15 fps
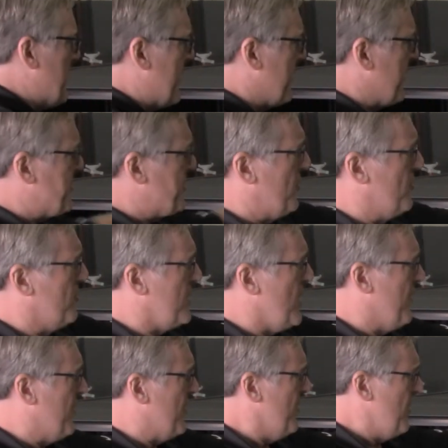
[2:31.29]
the tonneau
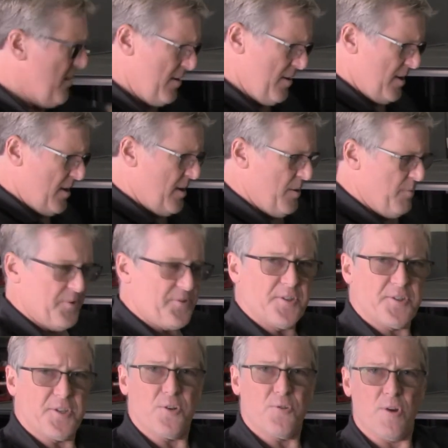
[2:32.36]
cover with
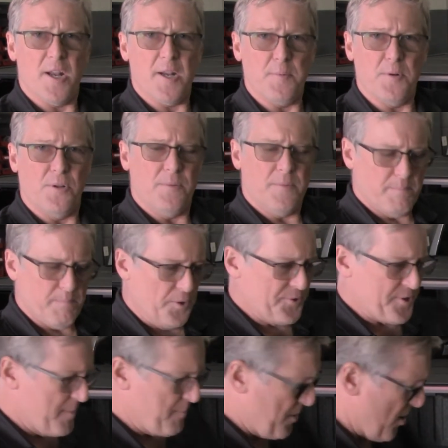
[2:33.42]
this incredible
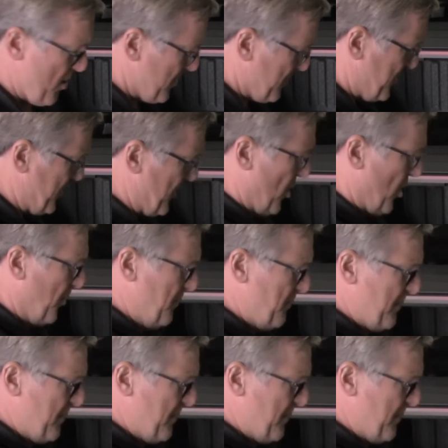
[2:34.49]
bolt-on part. So